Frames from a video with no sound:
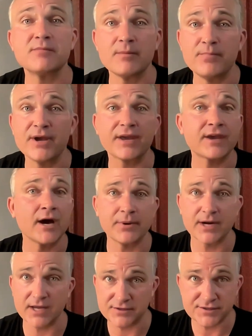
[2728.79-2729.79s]
the big
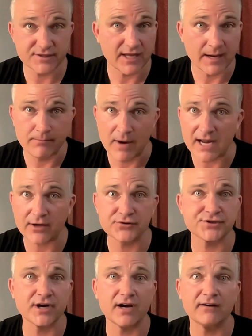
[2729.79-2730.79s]
companies like
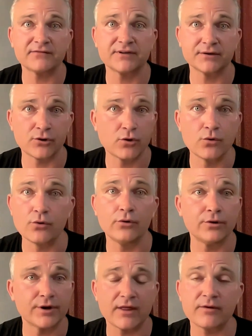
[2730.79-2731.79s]
Microsoft and
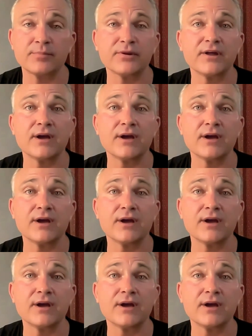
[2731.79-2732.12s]
Google and other,